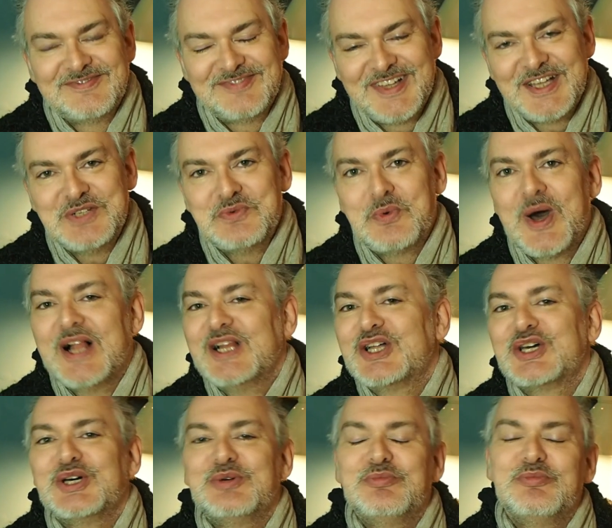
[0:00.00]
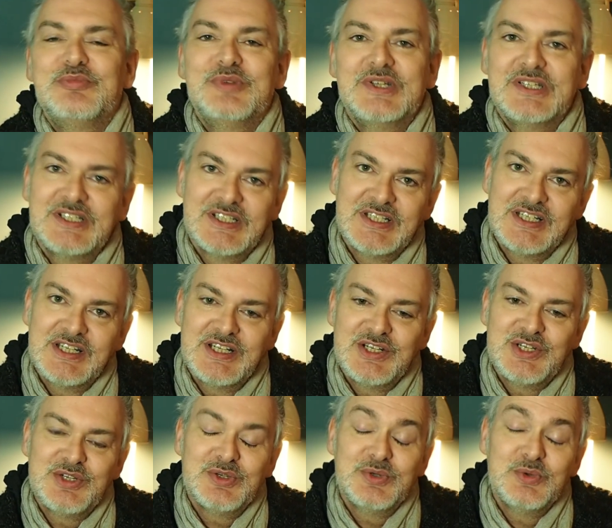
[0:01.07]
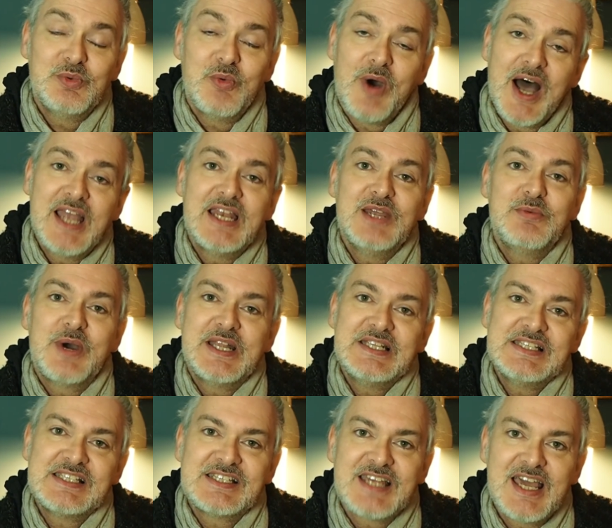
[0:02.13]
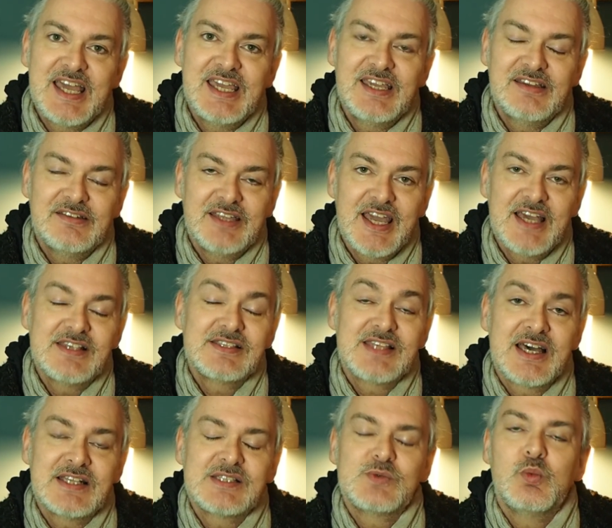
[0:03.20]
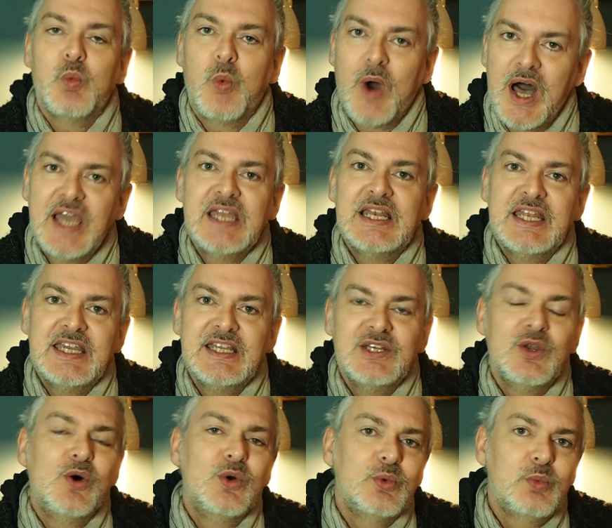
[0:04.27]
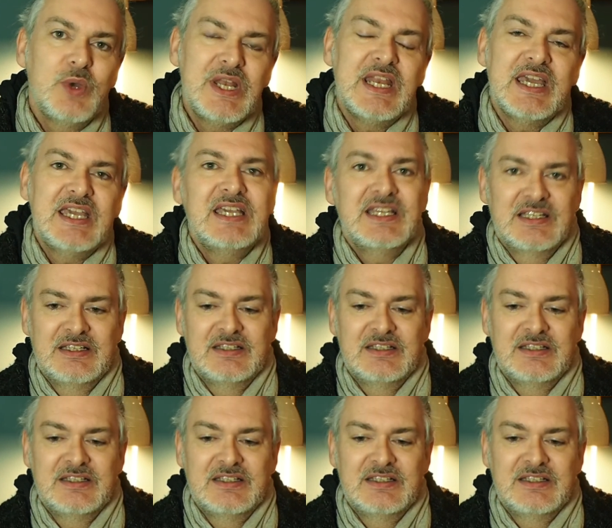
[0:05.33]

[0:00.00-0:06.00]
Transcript: and welcome to Wily Wednesday. Yes, that's Wily, not Willy.